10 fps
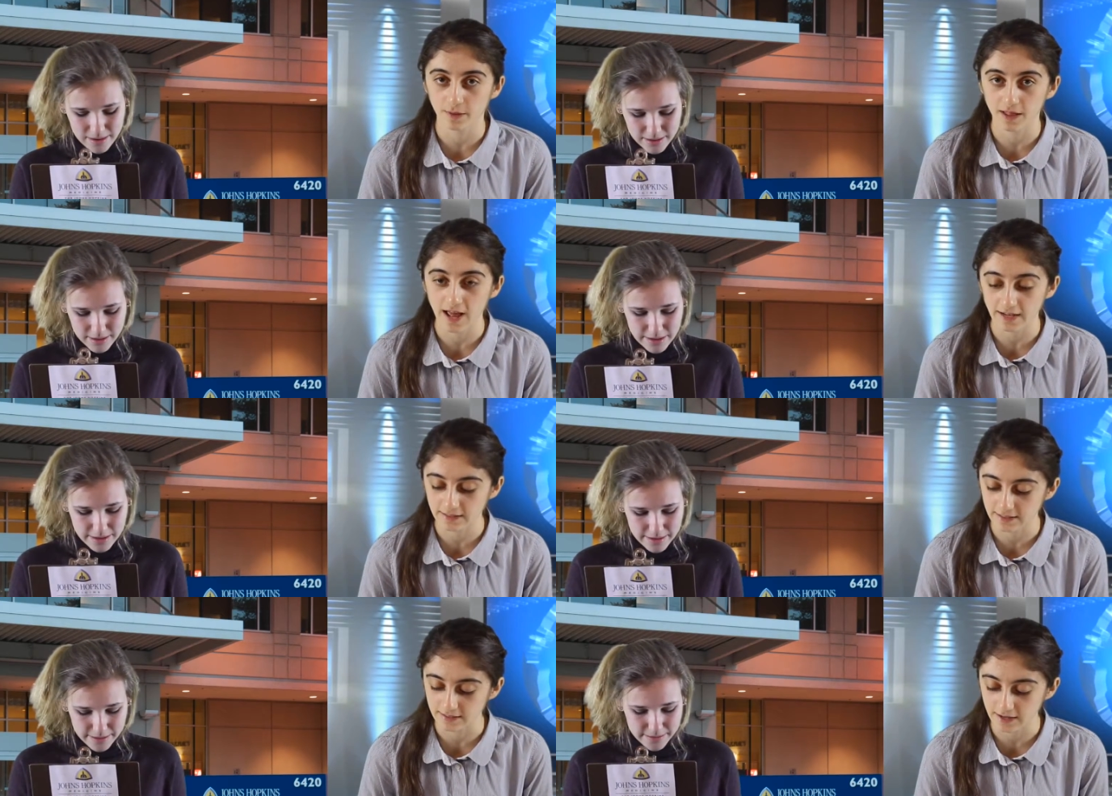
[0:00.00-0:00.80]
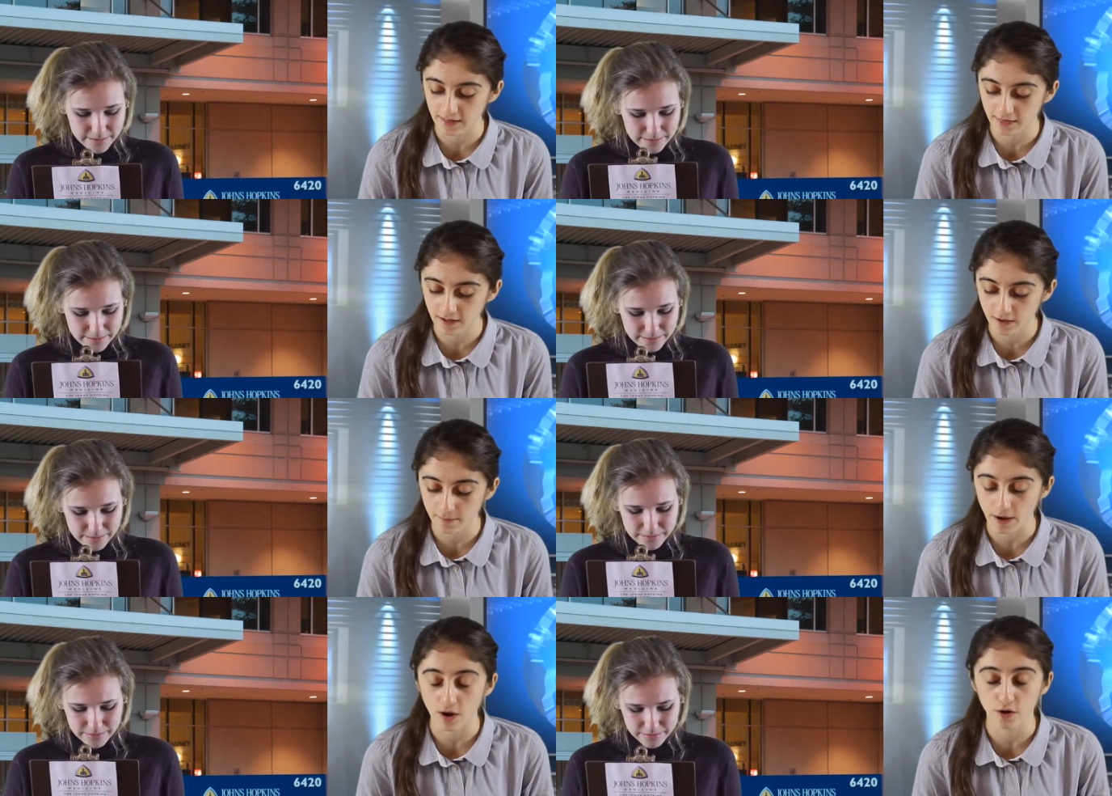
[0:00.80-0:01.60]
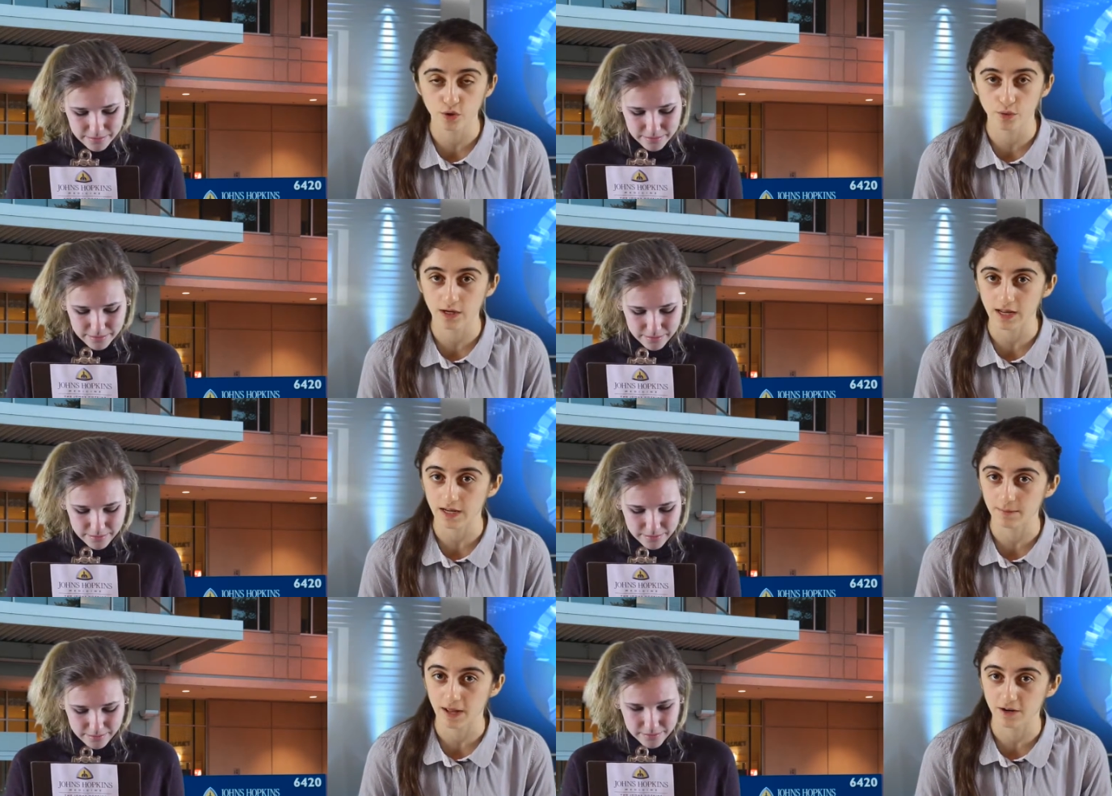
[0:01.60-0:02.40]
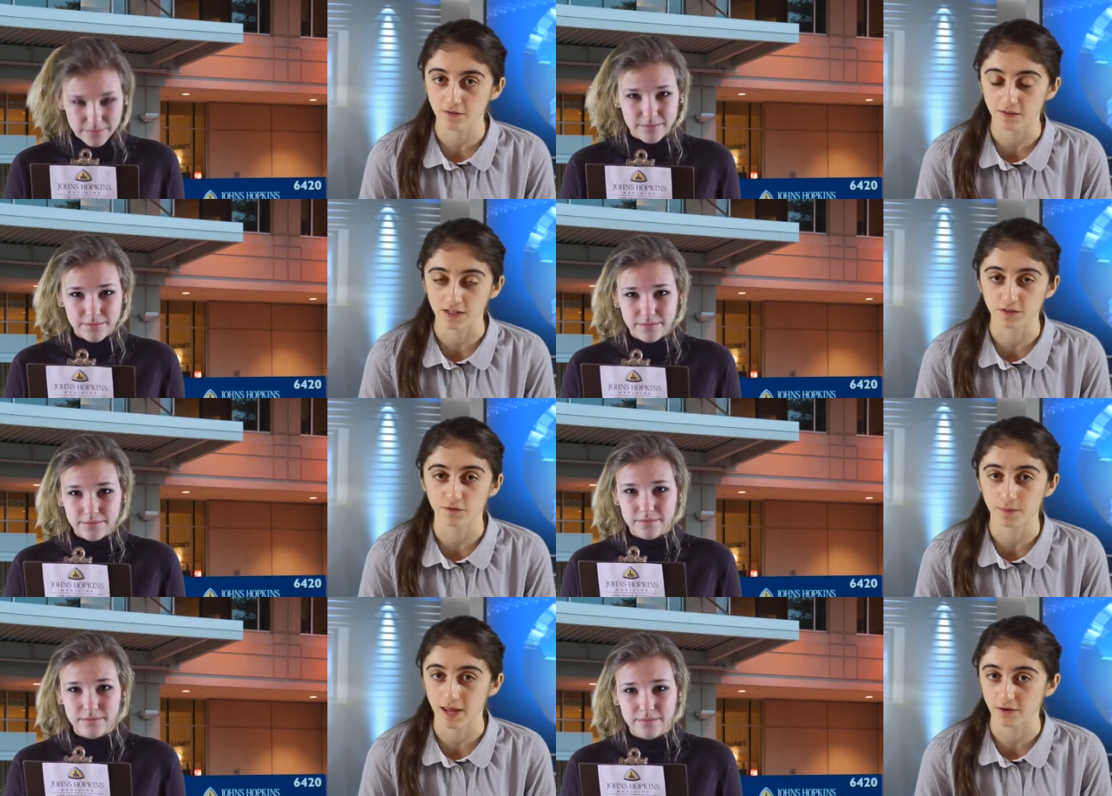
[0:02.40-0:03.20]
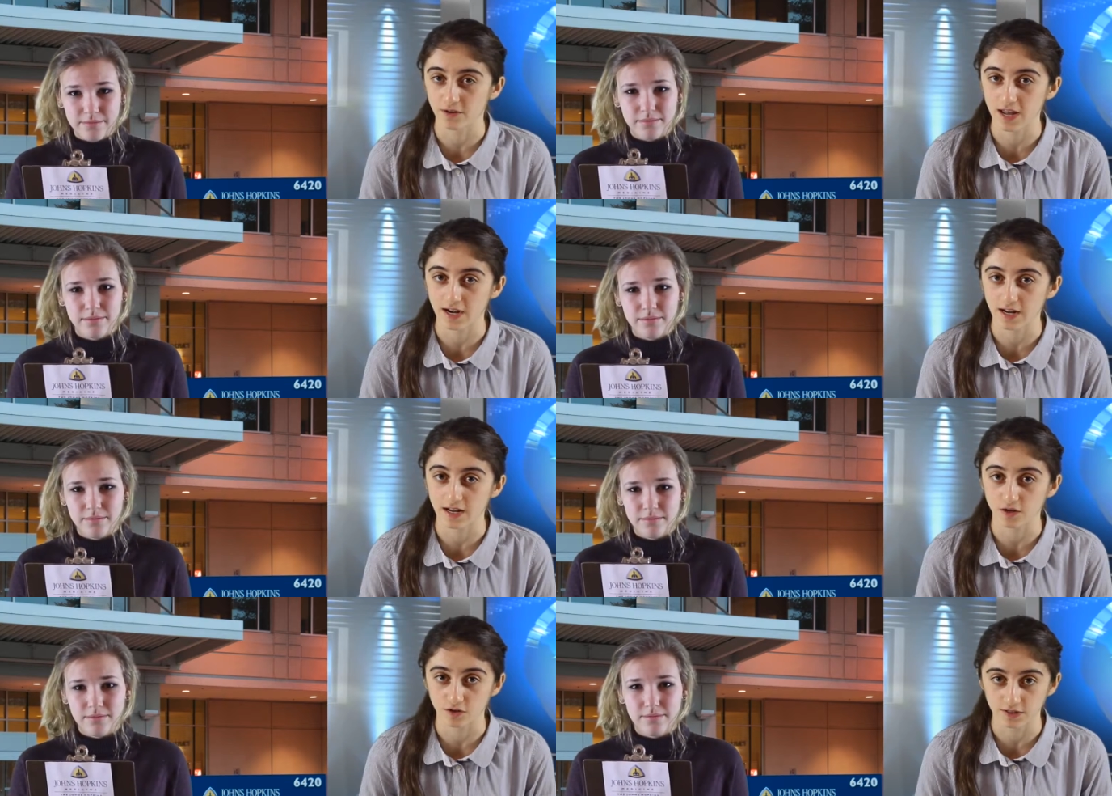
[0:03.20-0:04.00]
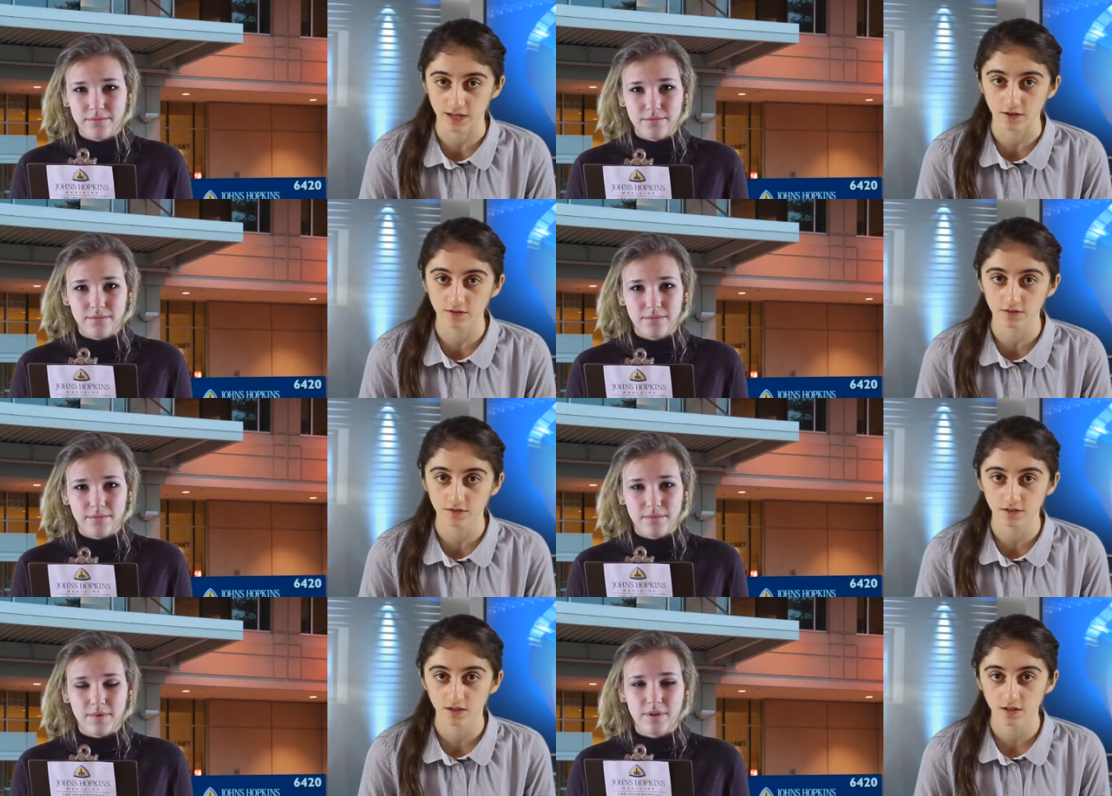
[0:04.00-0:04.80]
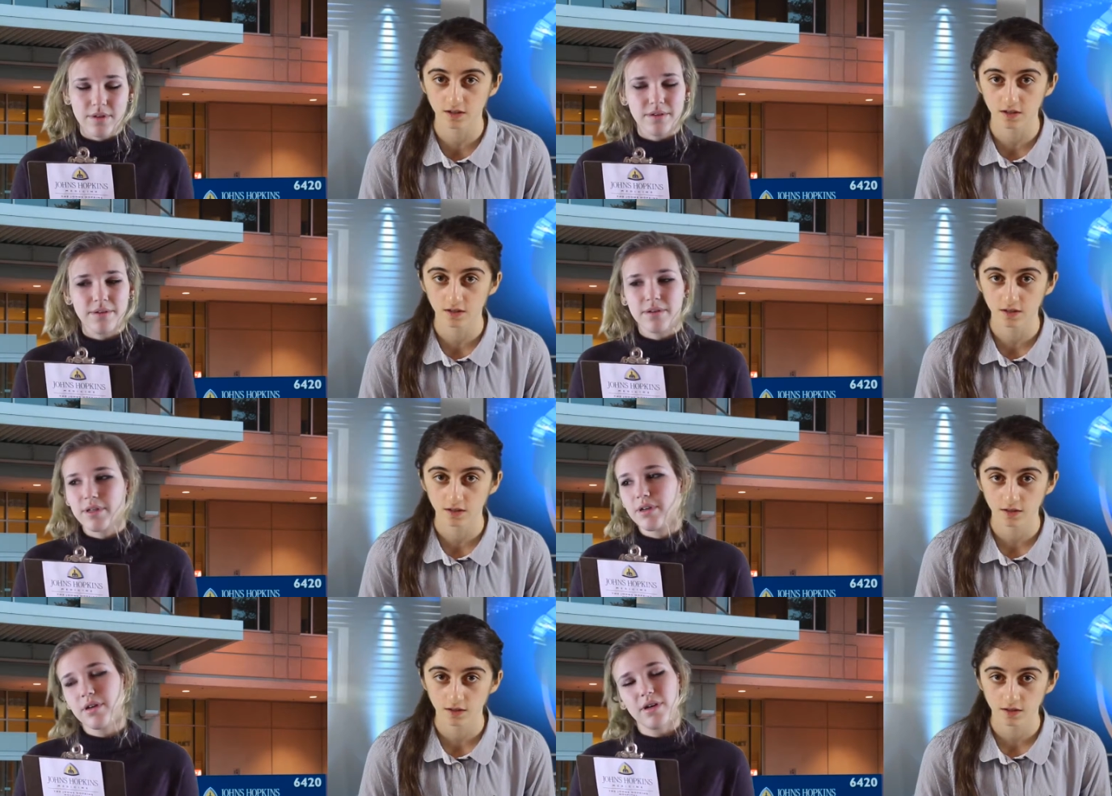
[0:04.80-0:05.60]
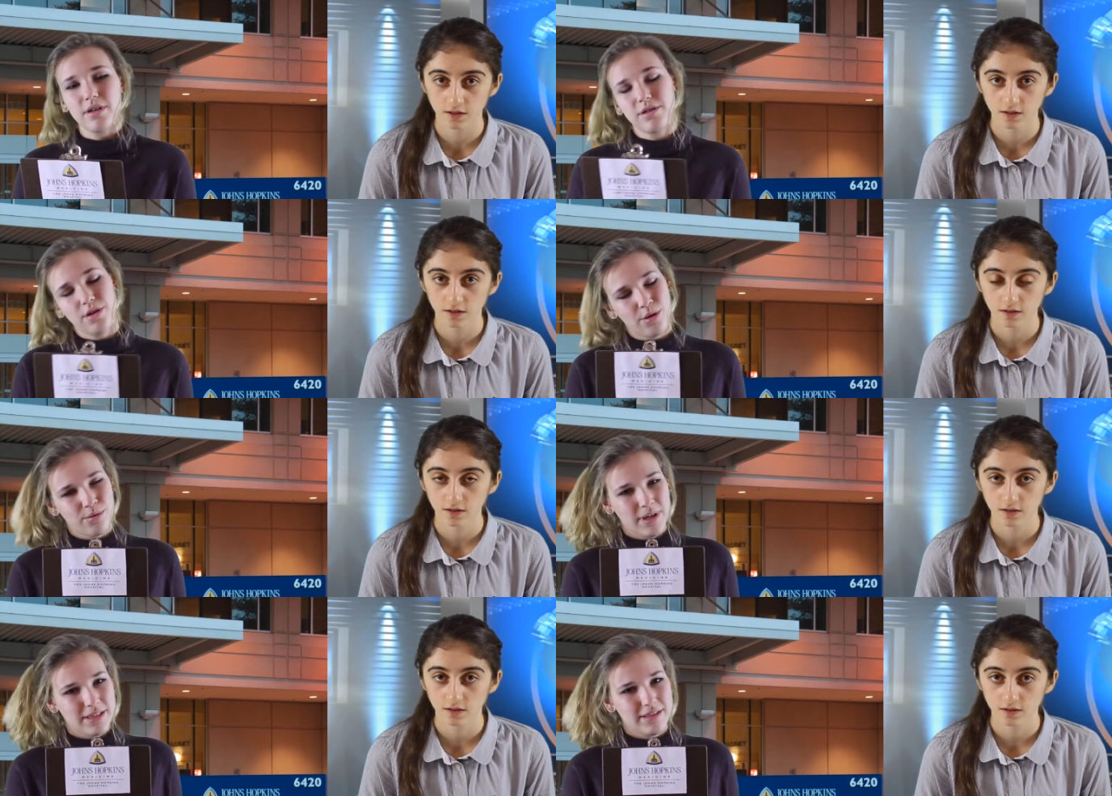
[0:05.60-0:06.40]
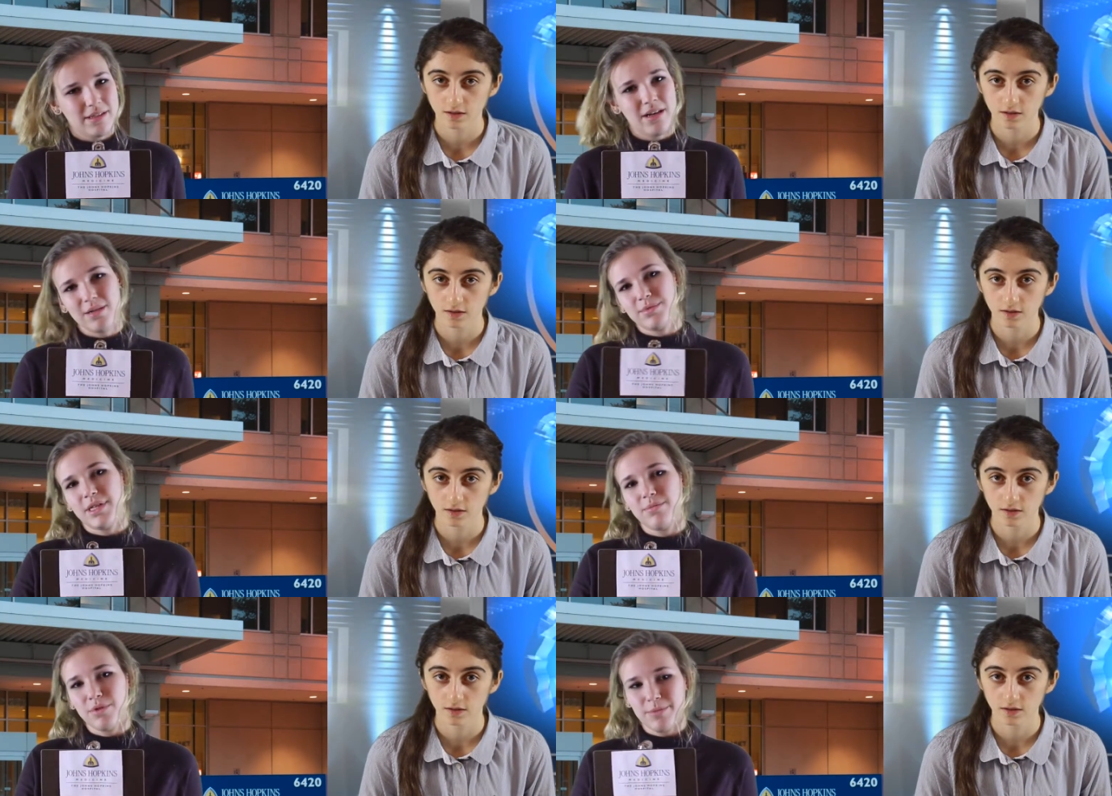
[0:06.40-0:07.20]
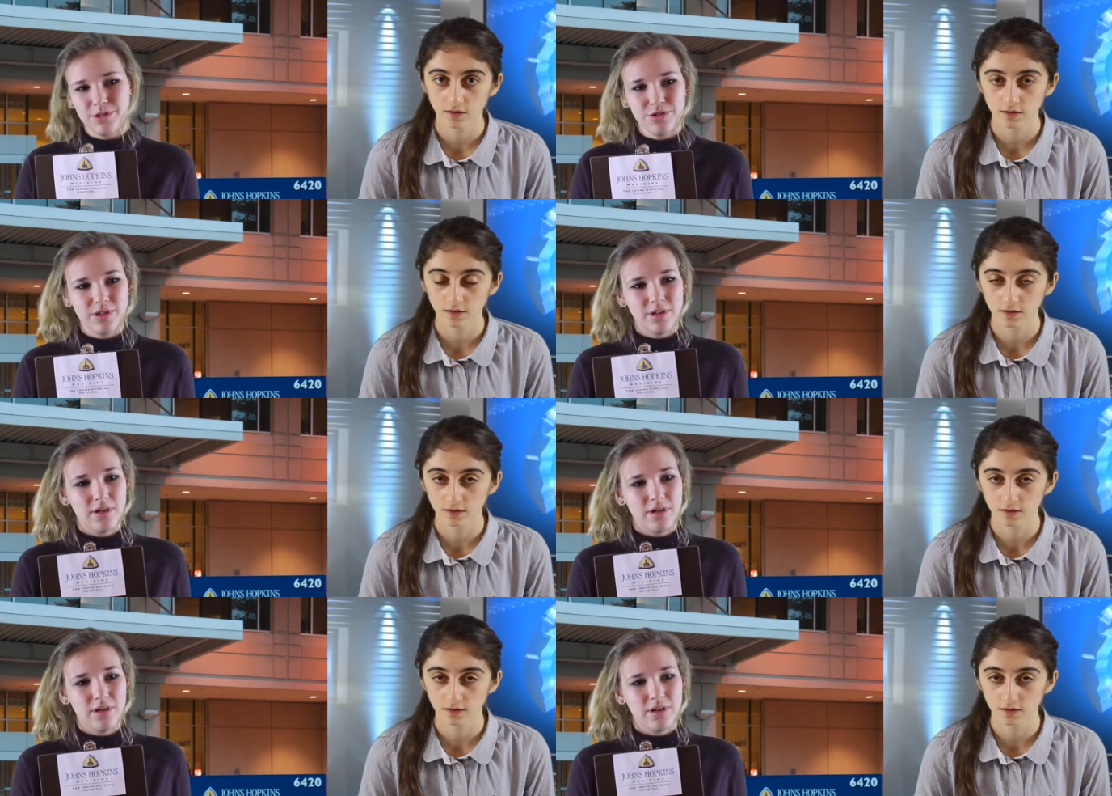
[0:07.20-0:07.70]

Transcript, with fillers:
Speaker 1: from the Lackses and think about how you were gaining benefits from Henrietta and her cells.
Speaker 2: No, I did not obtain permission.